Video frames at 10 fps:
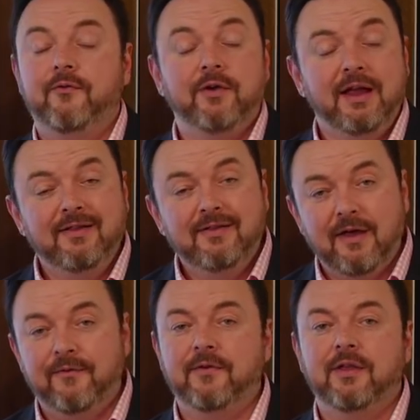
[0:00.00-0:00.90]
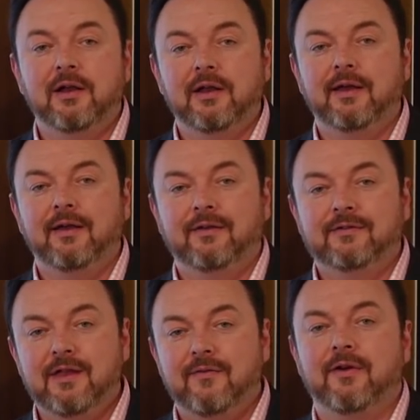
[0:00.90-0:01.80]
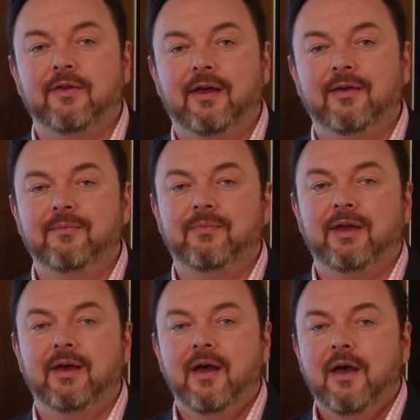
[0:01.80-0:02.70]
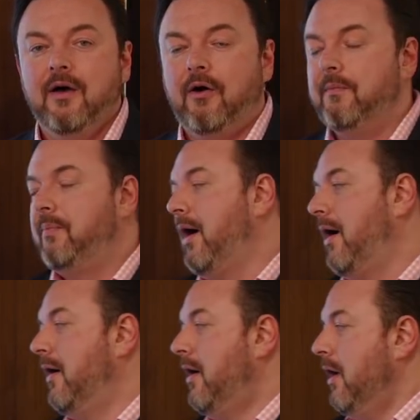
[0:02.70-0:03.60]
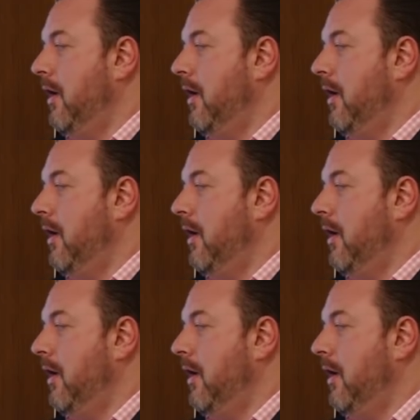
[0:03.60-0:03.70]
indefinitely. It's never going to be on par.